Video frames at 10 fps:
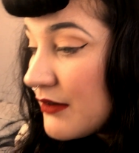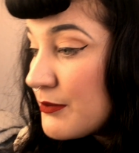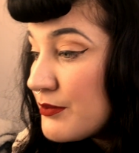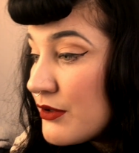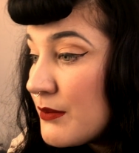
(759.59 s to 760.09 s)

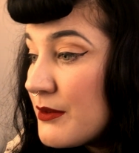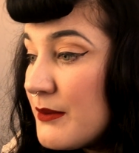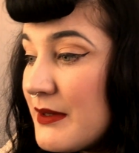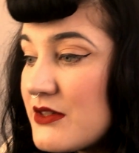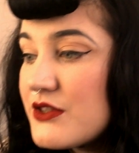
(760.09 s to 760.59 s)
Problem,
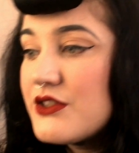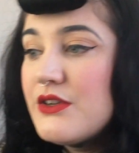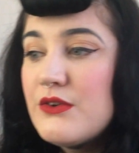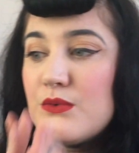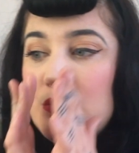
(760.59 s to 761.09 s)
I don't
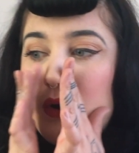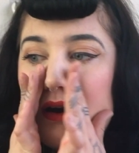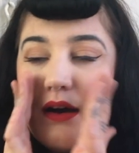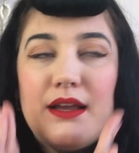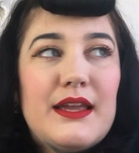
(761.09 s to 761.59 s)
know
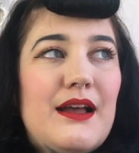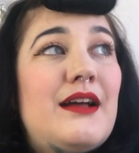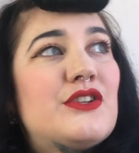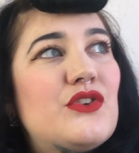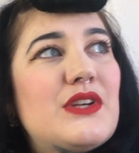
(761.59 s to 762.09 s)
why I
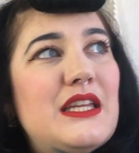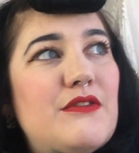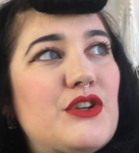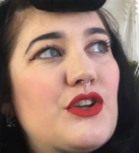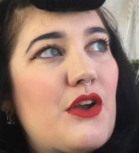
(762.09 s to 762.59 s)
don't
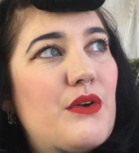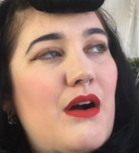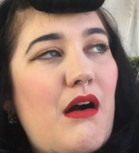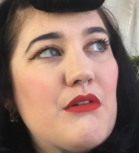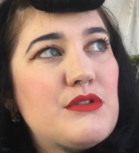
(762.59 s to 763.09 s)
even go
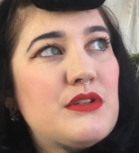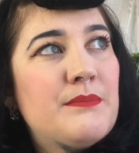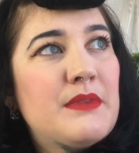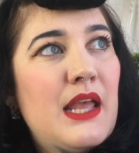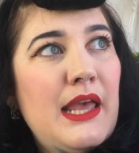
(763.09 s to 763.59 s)
out,
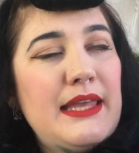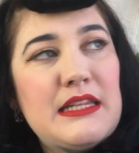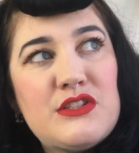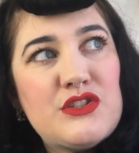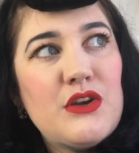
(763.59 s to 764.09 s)
and
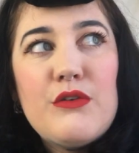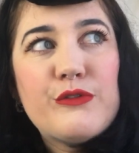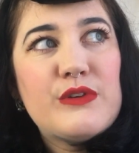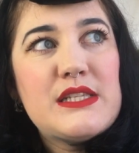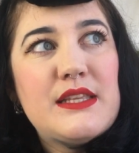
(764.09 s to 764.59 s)
it's not
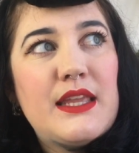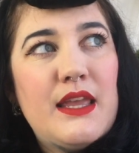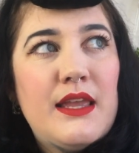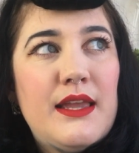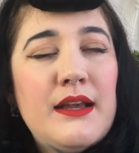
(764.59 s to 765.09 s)
freezing
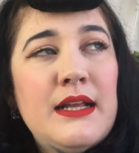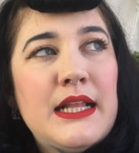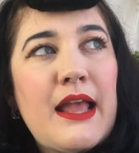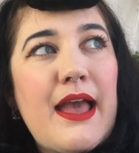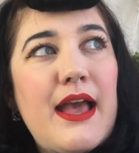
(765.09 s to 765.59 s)
here,
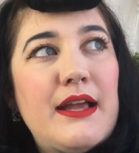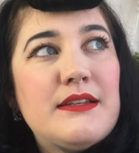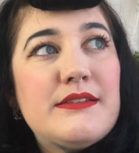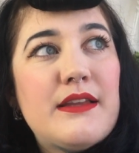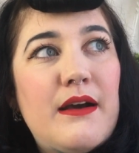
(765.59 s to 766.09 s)

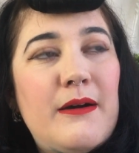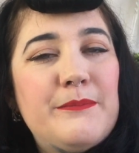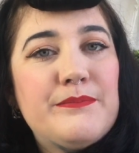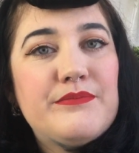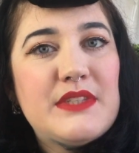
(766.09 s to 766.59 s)
and
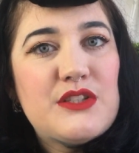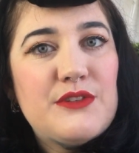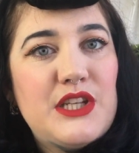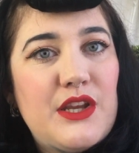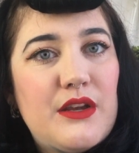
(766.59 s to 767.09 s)
this
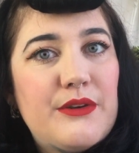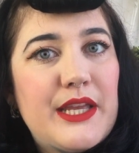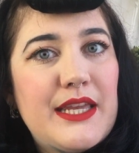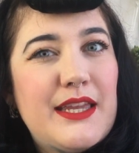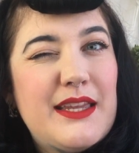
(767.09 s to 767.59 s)
video
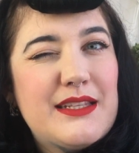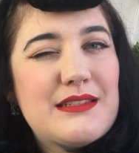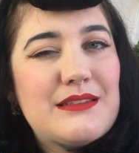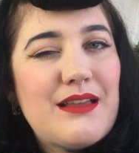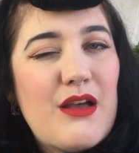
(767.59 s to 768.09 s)

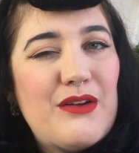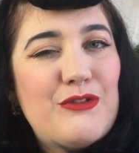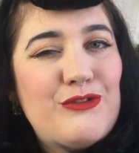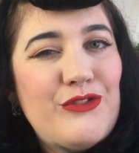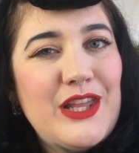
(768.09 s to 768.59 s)
is
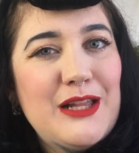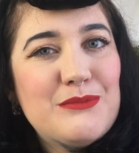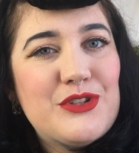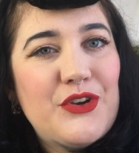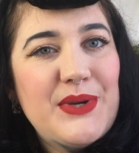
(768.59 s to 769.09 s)

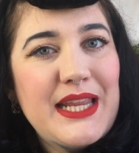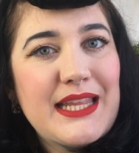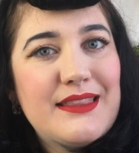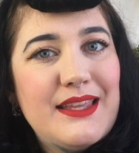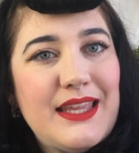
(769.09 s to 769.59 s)
filmed
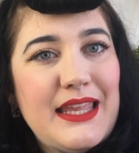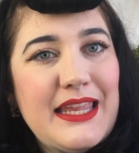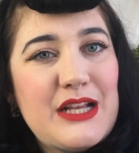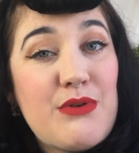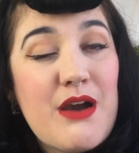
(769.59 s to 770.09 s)
during
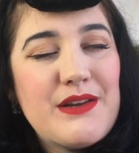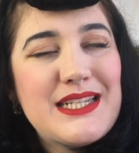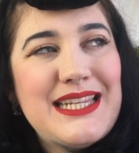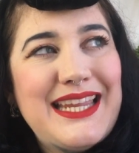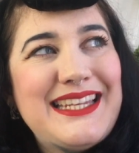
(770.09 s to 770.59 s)
the
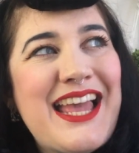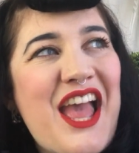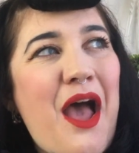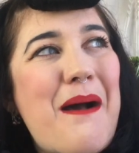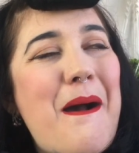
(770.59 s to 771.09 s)
quarantine,
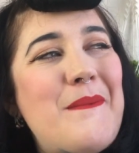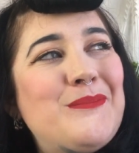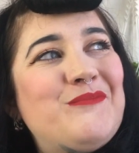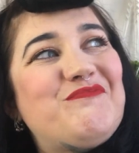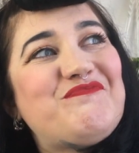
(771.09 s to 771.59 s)

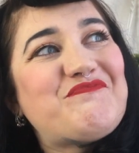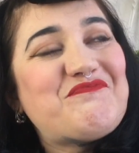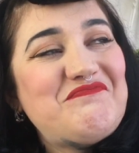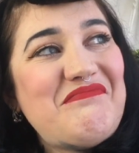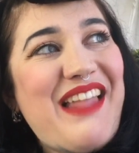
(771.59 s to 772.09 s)

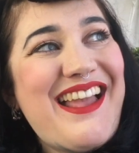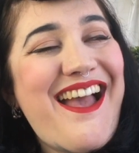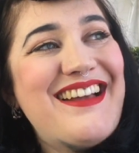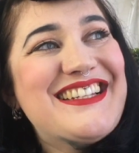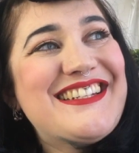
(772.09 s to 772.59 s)

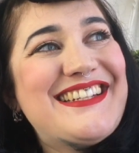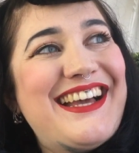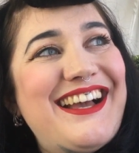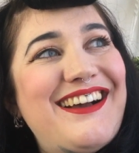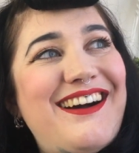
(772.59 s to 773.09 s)
and
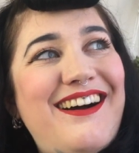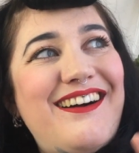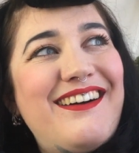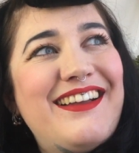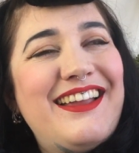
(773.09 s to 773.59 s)

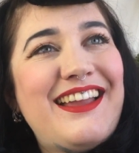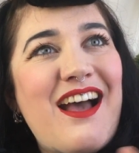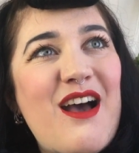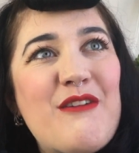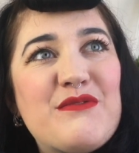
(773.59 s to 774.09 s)
I
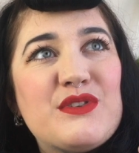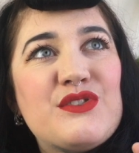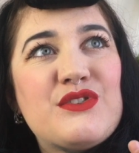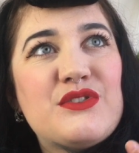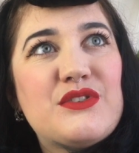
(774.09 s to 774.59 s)
have
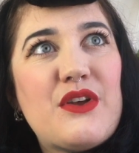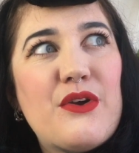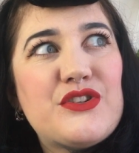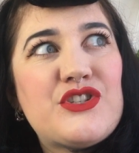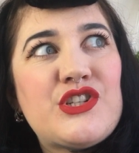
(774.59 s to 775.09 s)

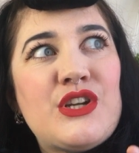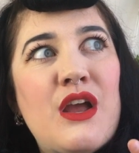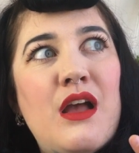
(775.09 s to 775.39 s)
such